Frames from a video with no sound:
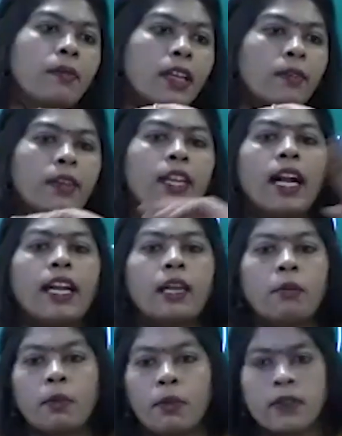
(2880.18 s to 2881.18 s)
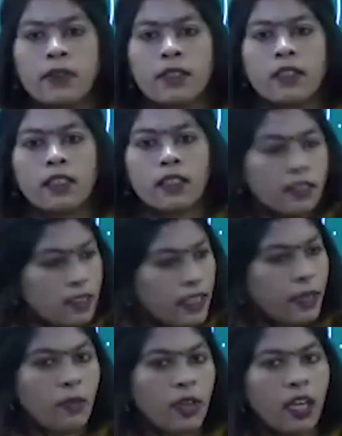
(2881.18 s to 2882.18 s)
very adamant person.
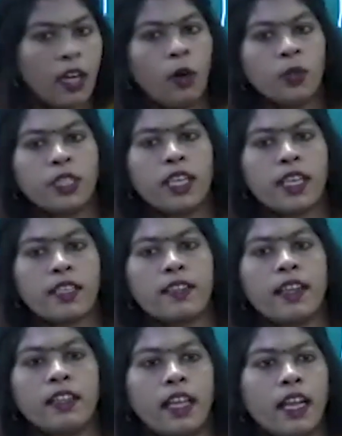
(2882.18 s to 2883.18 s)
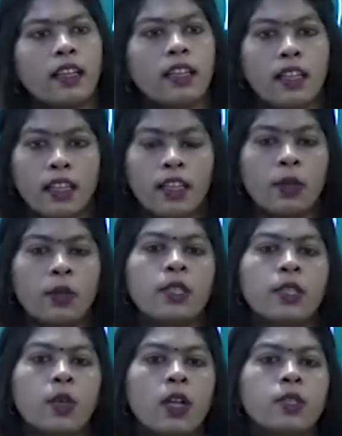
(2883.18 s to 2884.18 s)
Same, how she has said that,
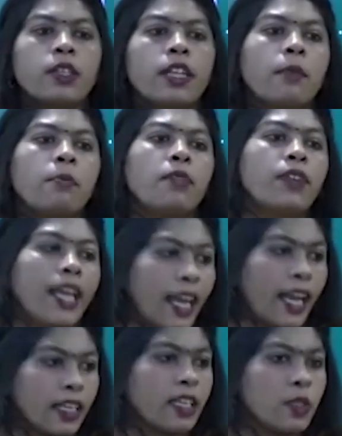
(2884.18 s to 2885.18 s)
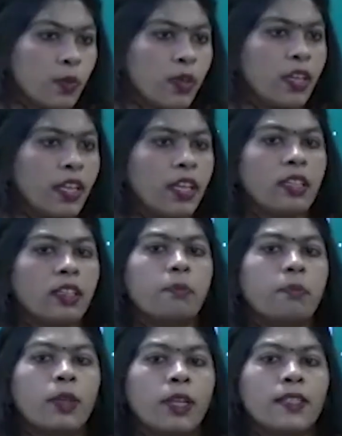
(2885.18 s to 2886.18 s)
it's also type of reactance only. The
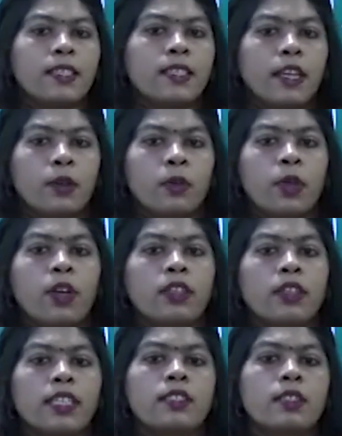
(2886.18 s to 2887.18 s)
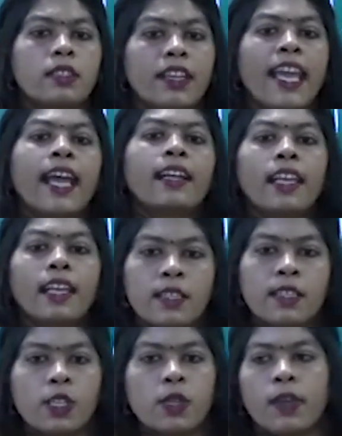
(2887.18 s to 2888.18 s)
protesting, you are just reacting in
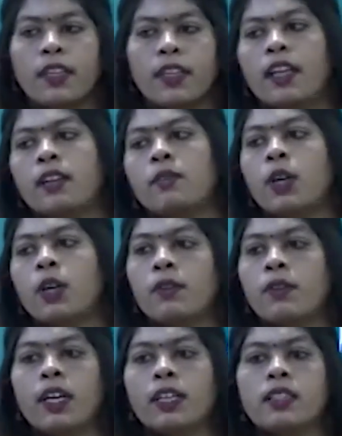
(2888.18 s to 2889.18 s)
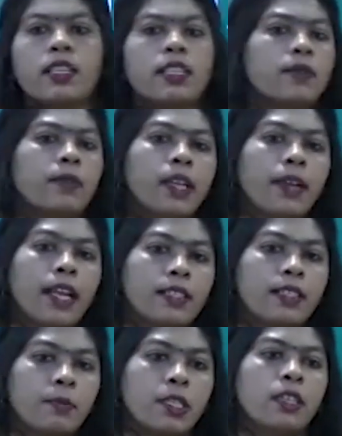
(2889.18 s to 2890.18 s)
such a way that whatever father says, he will never accept.